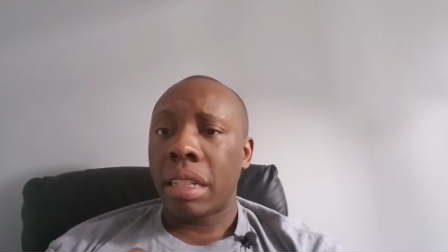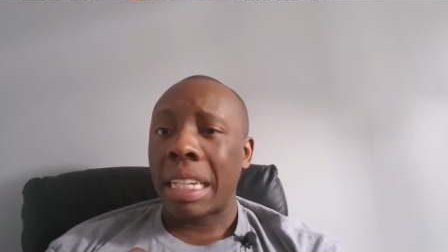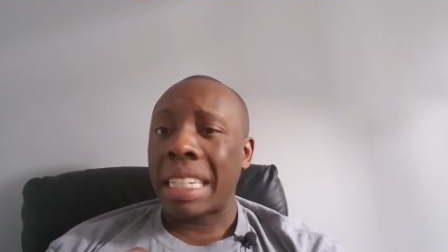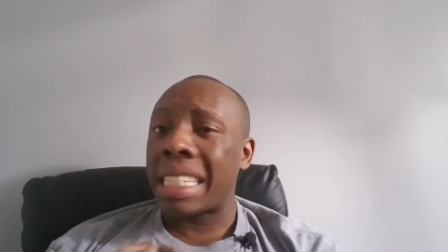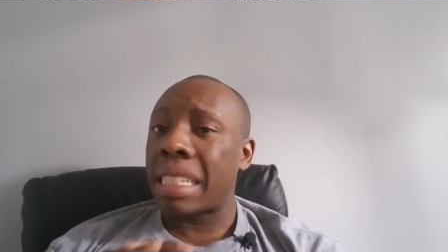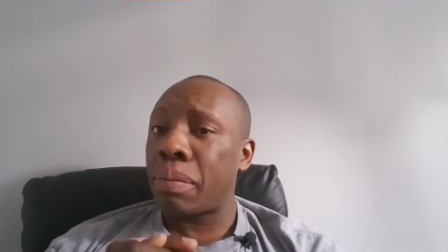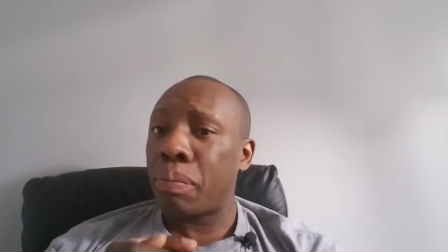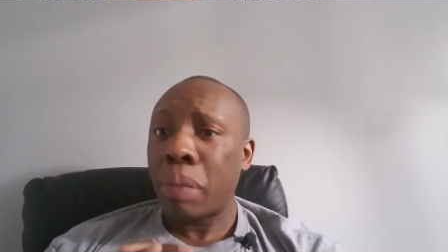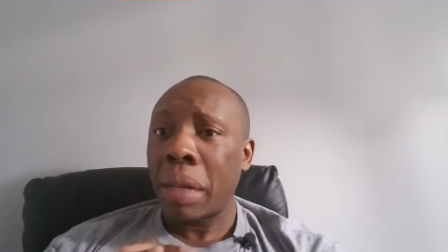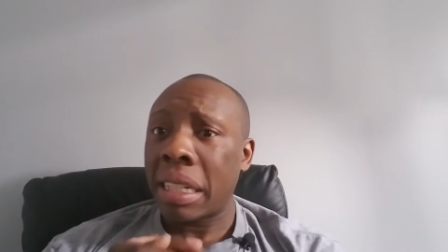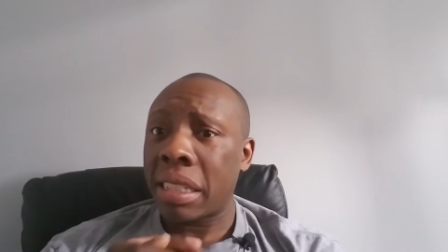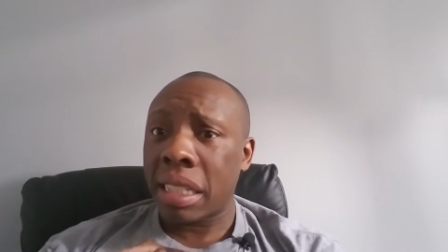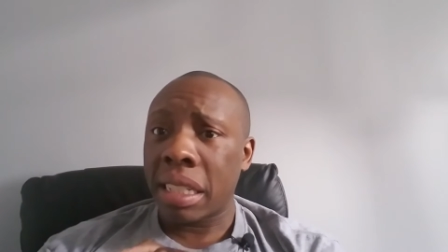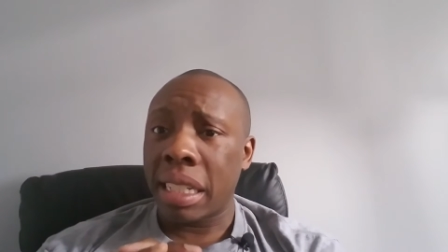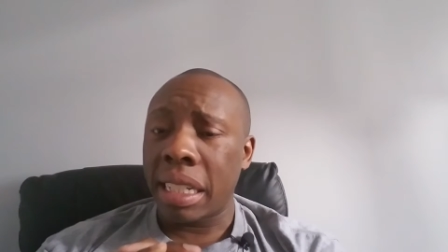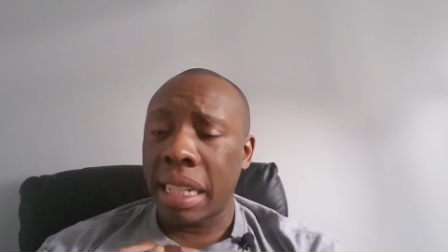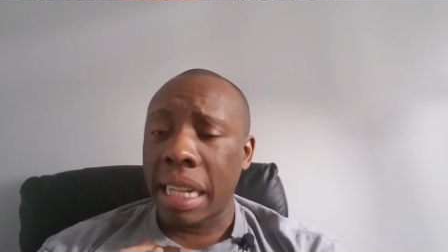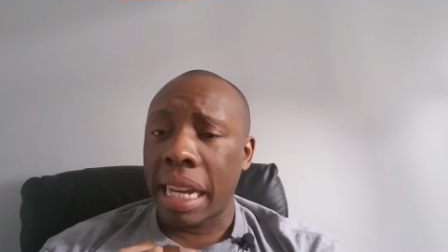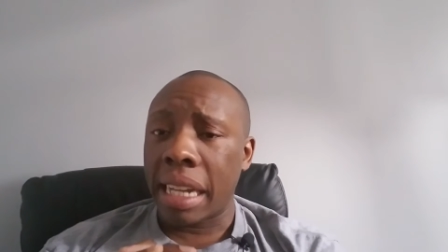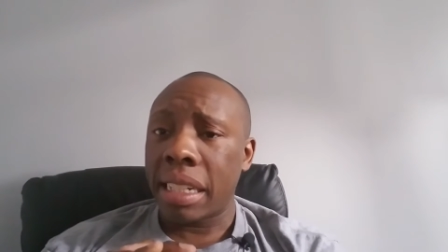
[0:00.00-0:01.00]

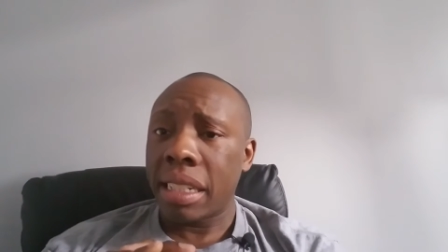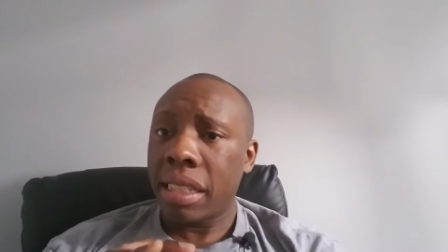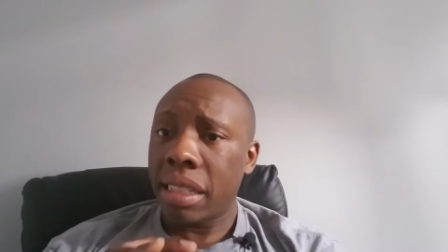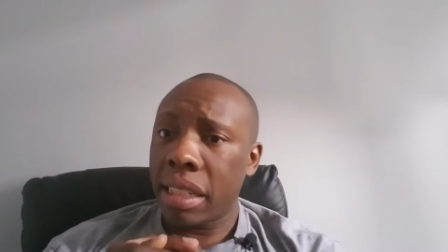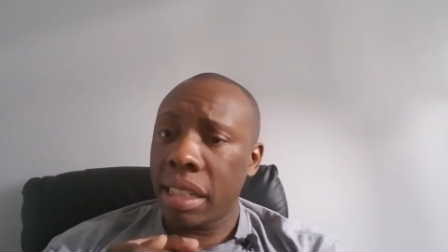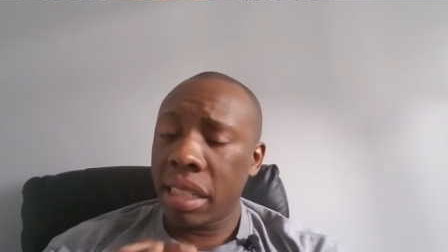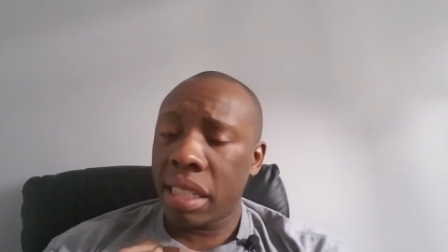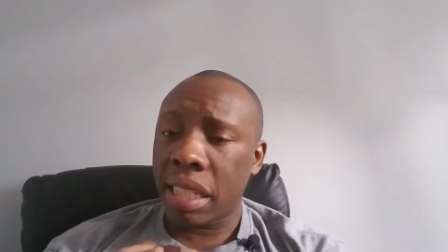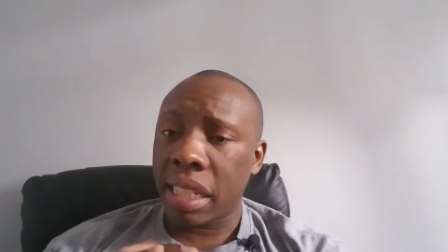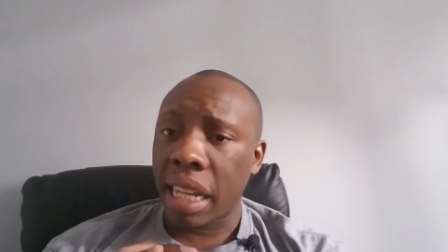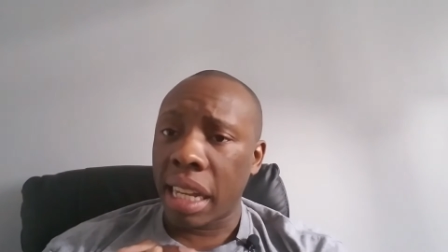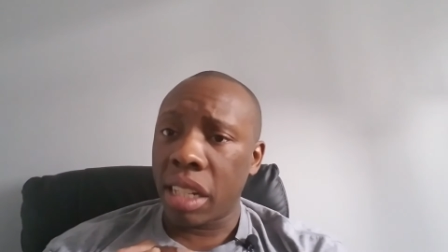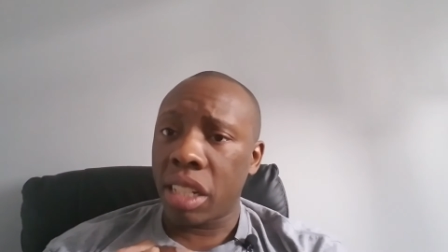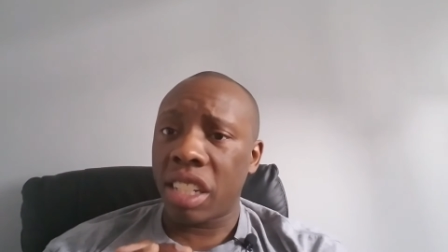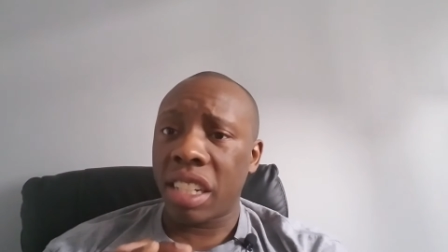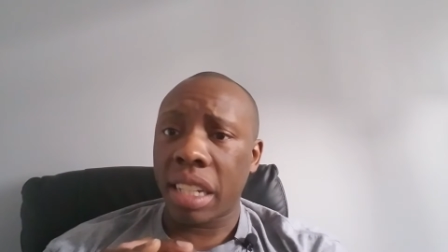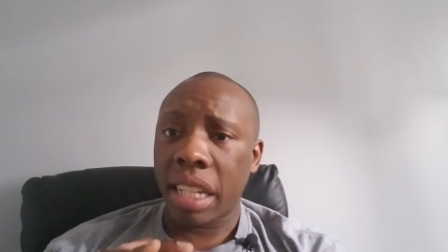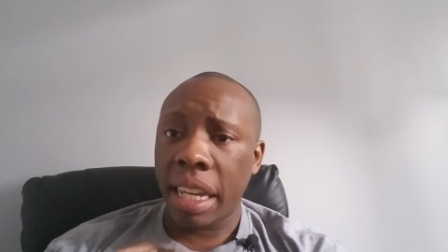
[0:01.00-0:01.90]
especially not in this case.